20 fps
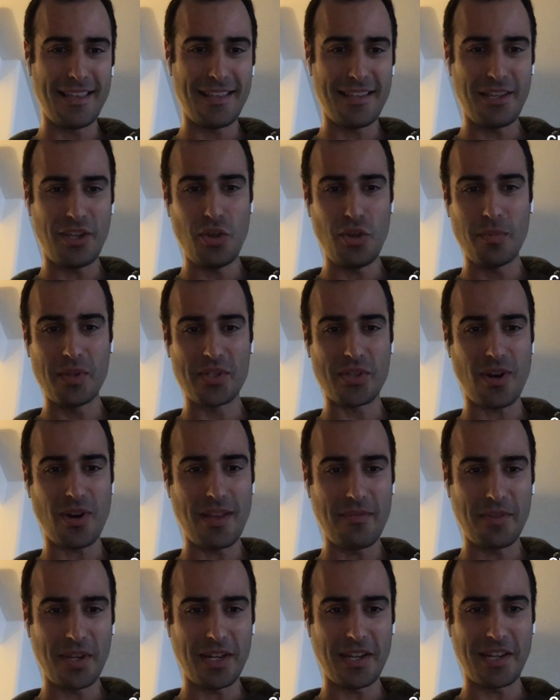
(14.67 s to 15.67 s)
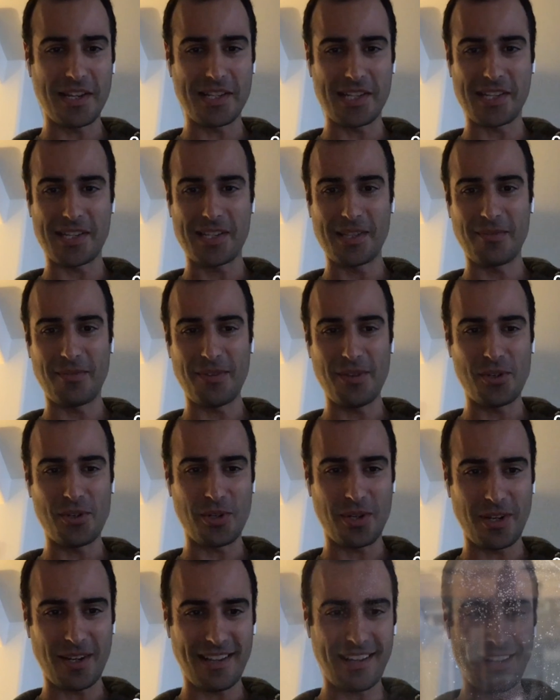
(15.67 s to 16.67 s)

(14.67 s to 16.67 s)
Humans aren't even going to exist in the future.